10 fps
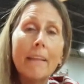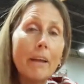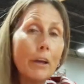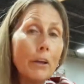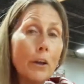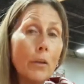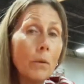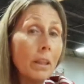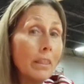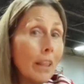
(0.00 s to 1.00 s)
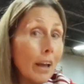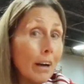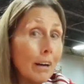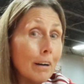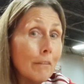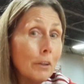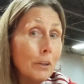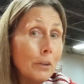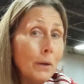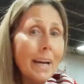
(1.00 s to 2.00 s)
and let you know that we
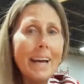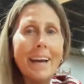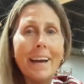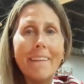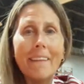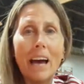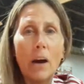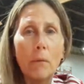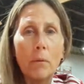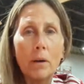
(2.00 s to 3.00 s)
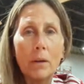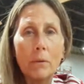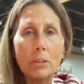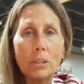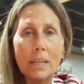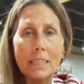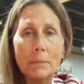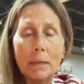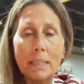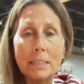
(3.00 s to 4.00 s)
love you and that we want to wish you
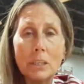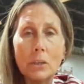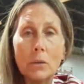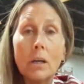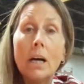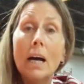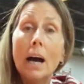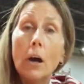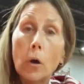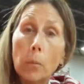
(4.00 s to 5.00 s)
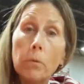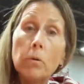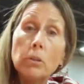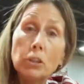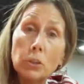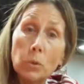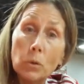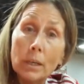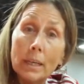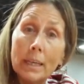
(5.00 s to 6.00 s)
guys the best. So I hope you
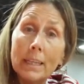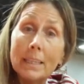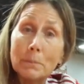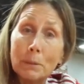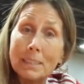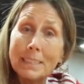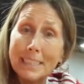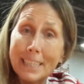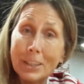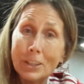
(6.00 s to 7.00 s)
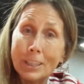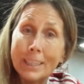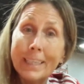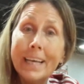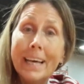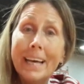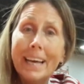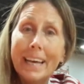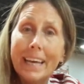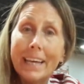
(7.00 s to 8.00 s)
enjoy this presentation
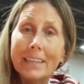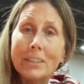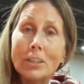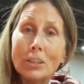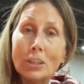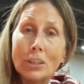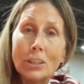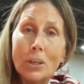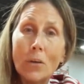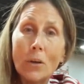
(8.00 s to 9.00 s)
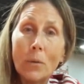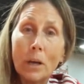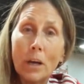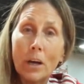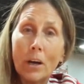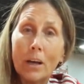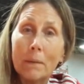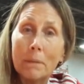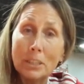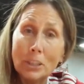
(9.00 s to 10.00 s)
and just know that we are
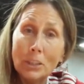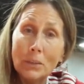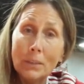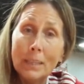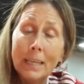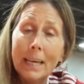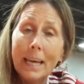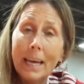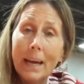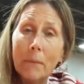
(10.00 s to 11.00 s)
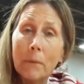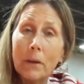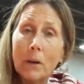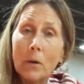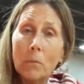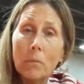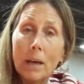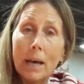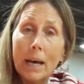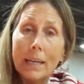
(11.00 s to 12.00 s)
going to miss you, and we hope
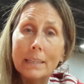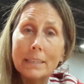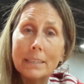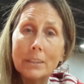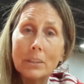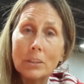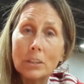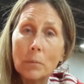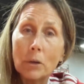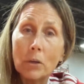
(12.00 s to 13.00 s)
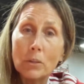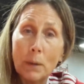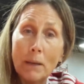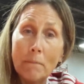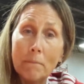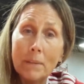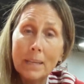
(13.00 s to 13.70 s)
that your summer goes well